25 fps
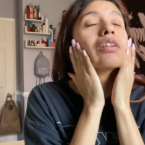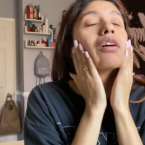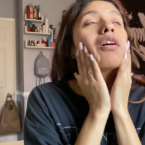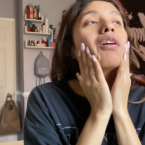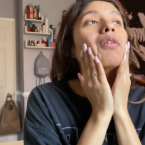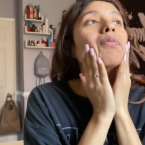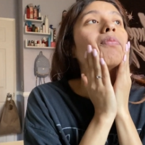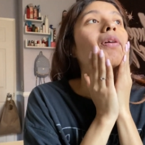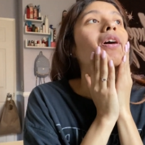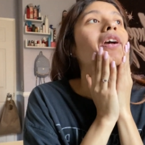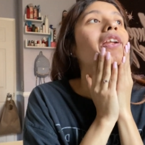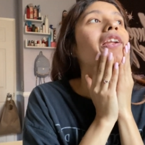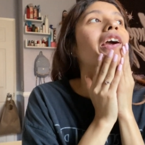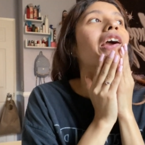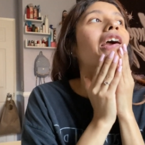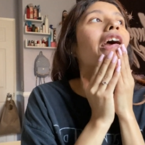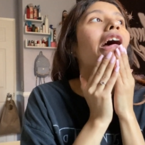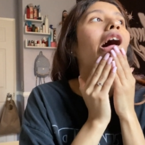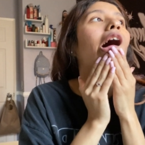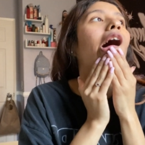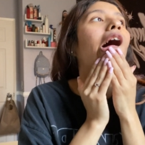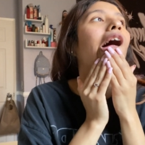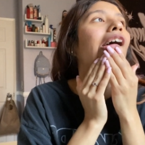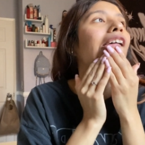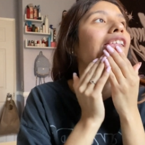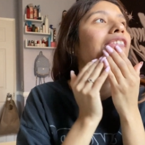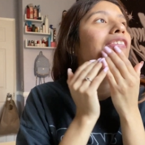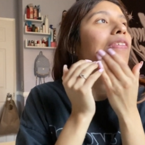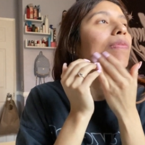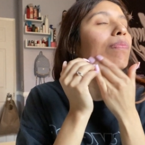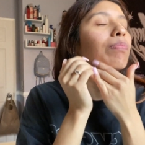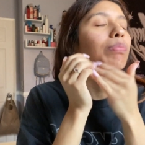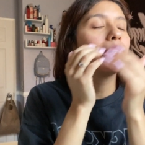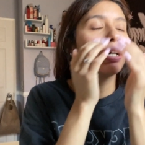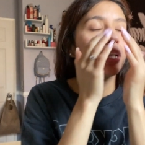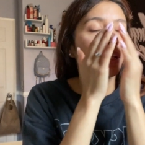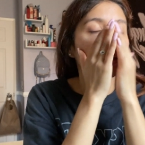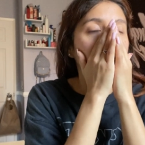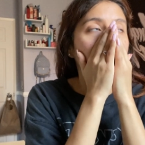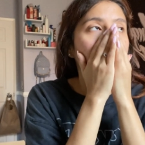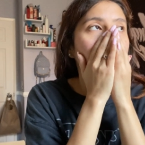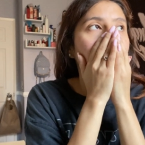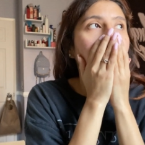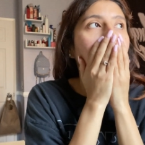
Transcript: on my day off, but